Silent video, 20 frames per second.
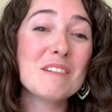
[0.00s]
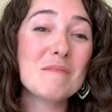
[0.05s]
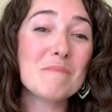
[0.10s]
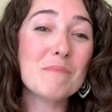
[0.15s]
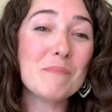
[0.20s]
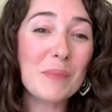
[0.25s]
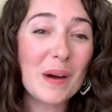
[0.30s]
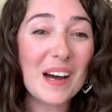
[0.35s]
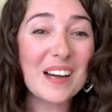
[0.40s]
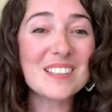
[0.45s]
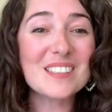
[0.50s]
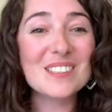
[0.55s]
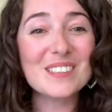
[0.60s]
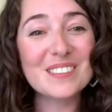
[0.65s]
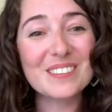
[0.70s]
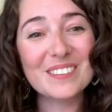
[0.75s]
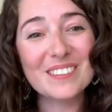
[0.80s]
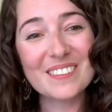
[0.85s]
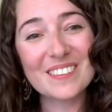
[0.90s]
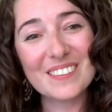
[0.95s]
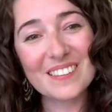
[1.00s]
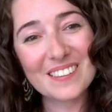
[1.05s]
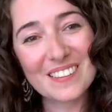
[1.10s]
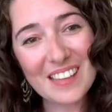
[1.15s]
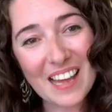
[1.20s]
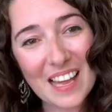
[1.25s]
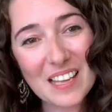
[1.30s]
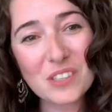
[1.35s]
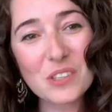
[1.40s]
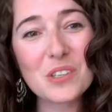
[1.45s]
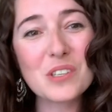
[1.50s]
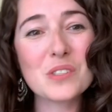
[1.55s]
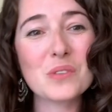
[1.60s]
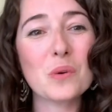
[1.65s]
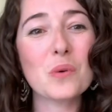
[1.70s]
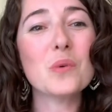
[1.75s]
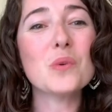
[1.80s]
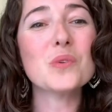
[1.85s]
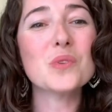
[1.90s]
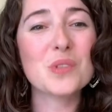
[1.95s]
But that is
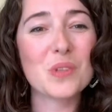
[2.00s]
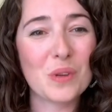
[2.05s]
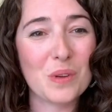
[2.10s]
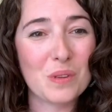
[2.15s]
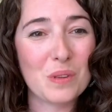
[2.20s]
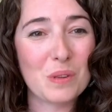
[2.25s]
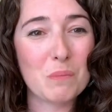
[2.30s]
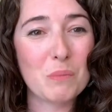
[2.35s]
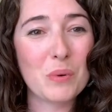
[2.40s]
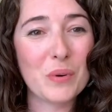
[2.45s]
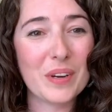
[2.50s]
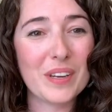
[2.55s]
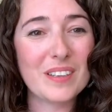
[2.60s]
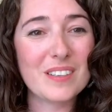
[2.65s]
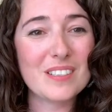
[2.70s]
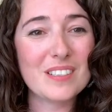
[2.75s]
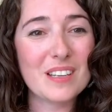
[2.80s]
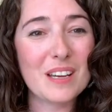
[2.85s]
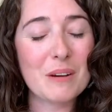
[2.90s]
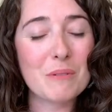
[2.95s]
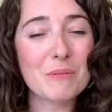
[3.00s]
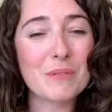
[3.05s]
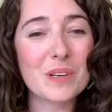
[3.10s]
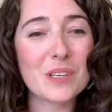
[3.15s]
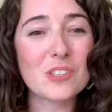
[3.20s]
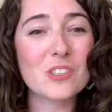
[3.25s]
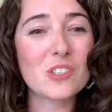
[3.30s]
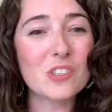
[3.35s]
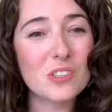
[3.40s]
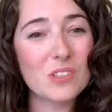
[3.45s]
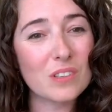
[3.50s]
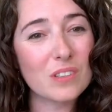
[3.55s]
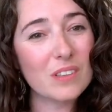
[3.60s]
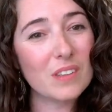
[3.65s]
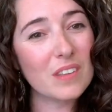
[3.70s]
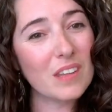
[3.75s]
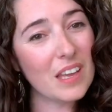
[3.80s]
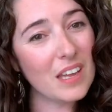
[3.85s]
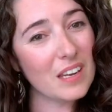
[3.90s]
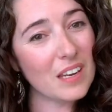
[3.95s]
also the point at which
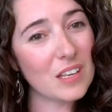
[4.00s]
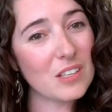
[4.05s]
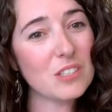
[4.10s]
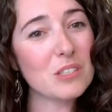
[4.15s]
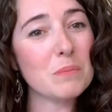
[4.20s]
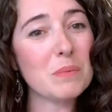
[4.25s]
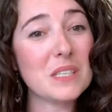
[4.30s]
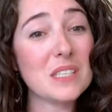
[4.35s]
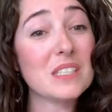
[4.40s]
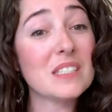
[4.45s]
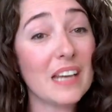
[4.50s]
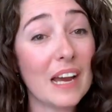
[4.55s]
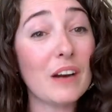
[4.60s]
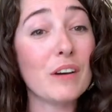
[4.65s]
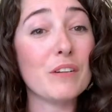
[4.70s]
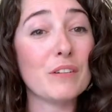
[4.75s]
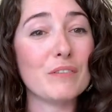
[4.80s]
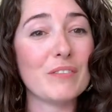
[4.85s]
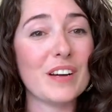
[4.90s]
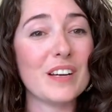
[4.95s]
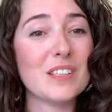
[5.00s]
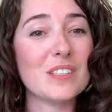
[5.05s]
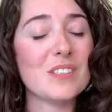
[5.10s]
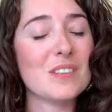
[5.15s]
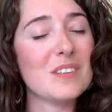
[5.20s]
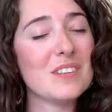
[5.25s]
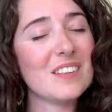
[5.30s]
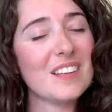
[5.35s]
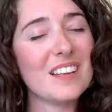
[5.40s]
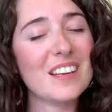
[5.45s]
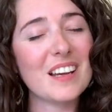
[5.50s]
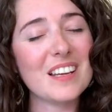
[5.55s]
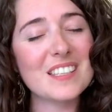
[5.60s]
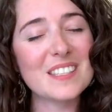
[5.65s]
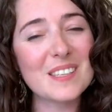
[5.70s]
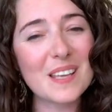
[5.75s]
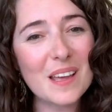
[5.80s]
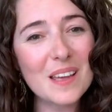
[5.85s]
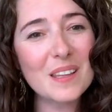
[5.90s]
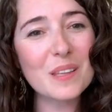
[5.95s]
they need to be sacrificed. And I
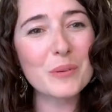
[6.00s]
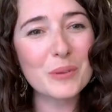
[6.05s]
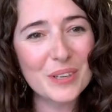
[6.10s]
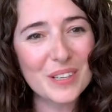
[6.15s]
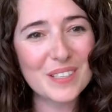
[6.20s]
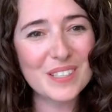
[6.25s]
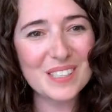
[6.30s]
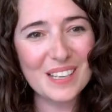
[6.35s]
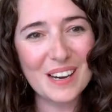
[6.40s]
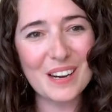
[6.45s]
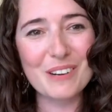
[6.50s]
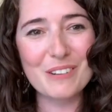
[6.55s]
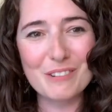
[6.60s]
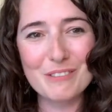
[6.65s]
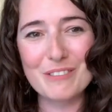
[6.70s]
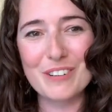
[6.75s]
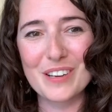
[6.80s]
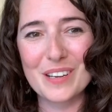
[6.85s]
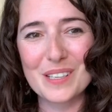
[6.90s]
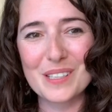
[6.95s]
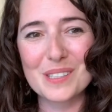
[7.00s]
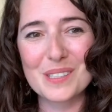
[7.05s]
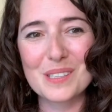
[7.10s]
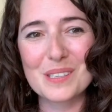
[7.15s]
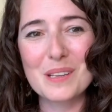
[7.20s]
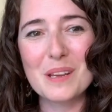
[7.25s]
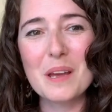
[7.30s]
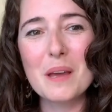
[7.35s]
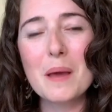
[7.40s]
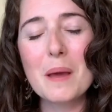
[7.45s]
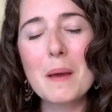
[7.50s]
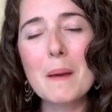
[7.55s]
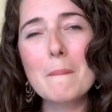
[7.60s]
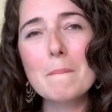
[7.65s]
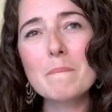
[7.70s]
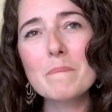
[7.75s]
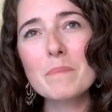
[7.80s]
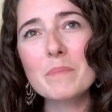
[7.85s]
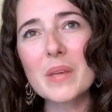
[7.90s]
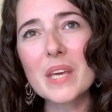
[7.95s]
say the word sacrificed
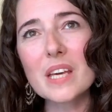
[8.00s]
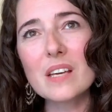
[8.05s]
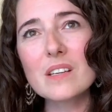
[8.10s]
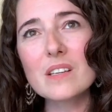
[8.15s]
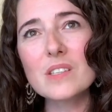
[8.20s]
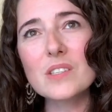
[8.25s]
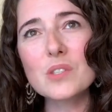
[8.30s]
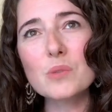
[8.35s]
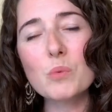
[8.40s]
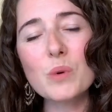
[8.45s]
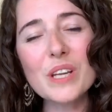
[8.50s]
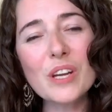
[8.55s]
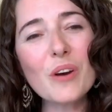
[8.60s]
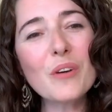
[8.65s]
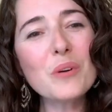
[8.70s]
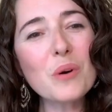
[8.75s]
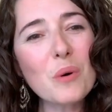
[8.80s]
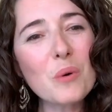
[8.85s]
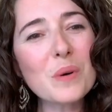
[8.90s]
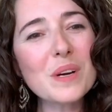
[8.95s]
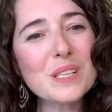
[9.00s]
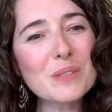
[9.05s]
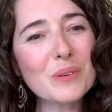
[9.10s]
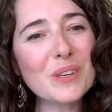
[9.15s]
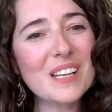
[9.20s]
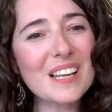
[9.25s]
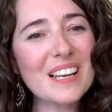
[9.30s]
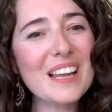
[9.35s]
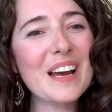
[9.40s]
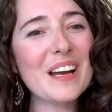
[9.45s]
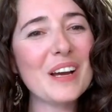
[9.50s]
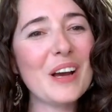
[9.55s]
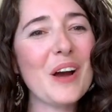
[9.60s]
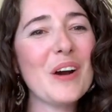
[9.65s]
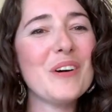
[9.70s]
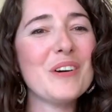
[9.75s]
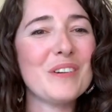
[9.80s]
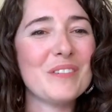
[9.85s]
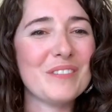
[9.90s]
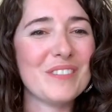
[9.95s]
because we don't always want to let
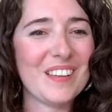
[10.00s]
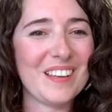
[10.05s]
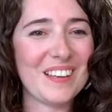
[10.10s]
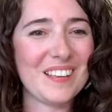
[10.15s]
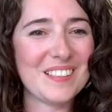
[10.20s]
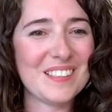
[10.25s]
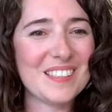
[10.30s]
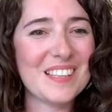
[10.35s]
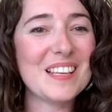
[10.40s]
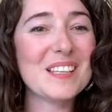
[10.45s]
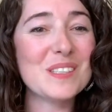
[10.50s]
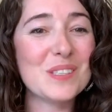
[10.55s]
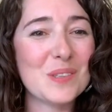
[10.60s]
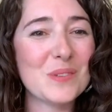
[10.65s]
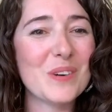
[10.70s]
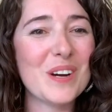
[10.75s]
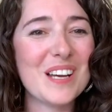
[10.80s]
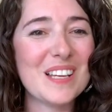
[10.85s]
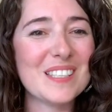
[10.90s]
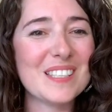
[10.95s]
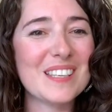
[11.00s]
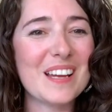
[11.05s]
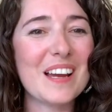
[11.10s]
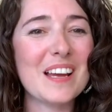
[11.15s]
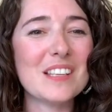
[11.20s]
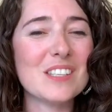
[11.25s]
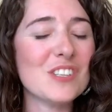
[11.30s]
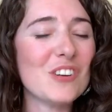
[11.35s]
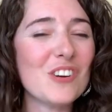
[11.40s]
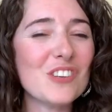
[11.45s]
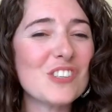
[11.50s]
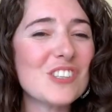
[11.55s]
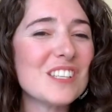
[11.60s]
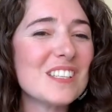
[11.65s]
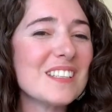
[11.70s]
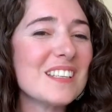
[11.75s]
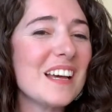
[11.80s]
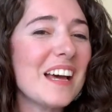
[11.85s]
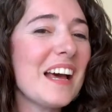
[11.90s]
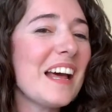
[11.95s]
go of things. This is why it's not
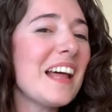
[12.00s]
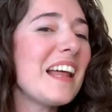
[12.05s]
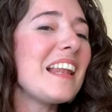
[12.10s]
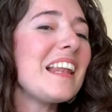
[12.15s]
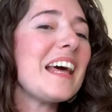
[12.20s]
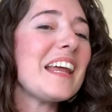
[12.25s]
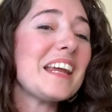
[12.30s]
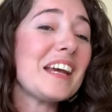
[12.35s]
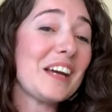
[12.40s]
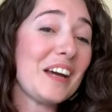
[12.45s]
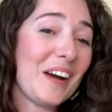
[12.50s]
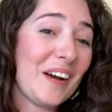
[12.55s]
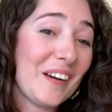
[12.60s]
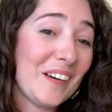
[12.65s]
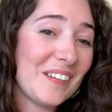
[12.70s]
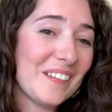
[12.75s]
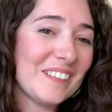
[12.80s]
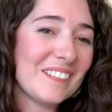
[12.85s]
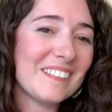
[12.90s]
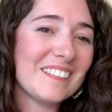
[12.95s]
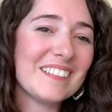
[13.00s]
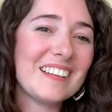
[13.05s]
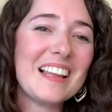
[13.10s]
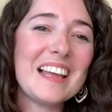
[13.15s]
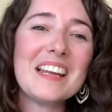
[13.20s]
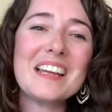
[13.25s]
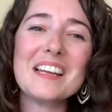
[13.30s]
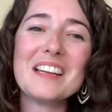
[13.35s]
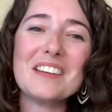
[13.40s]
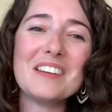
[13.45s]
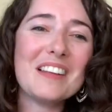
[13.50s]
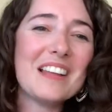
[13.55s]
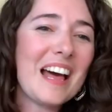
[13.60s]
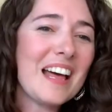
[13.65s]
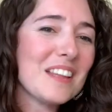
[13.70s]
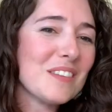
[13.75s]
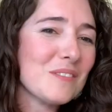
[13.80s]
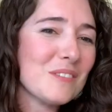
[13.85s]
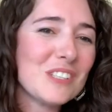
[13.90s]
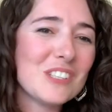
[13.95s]
just let it go, let it,
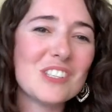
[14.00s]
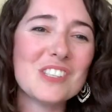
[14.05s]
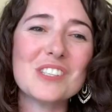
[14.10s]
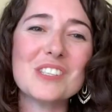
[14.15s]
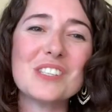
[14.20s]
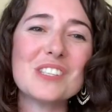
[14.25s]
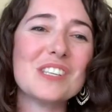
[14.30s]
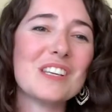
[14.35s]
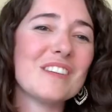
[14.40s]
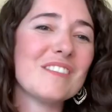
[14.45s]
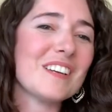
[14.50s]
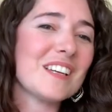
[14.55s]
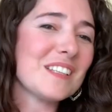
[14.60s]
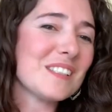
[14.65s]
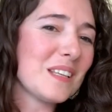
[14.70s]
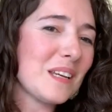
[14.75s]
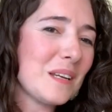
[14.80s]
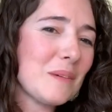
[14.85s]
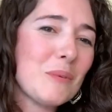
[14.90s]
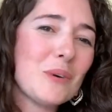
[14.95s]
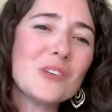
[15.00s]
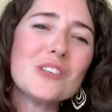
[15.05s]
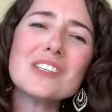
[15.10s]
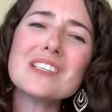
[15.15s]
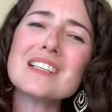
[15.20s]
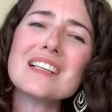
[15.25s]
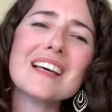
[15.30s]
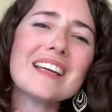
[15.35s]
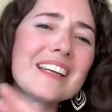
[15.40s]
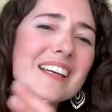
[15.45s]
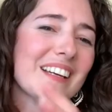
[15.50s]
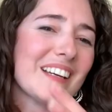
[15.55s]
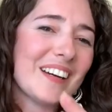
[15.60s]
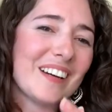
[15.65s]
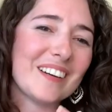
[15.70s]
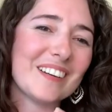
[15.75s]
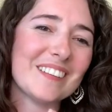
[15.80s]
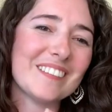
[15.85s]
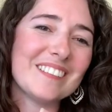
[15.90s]
that which isn't serving us anymore, just let it go.